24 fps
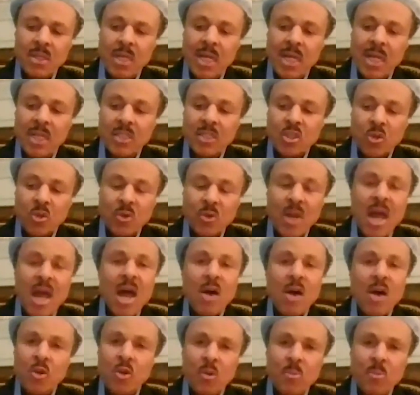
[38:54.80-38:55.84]
And so
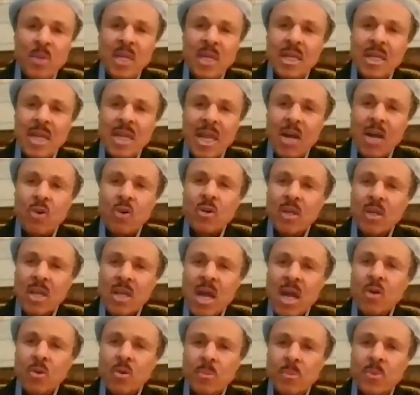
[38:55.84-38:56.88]
now you're being held
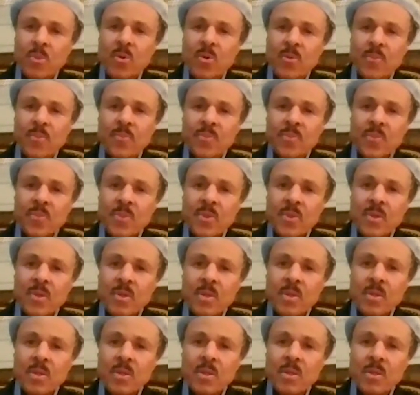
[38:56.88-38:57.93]
accountable.
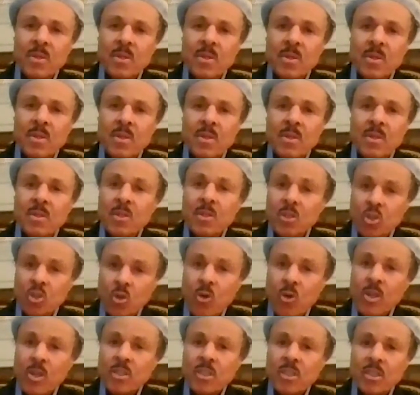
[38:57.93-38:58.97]
The
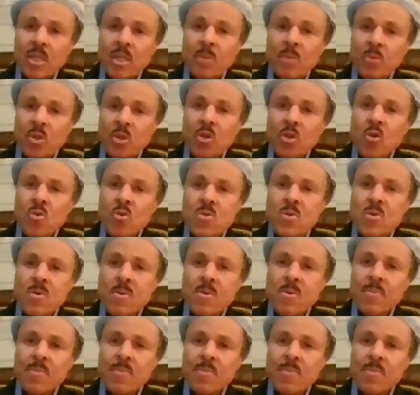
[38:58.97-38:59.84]
choice is up to you.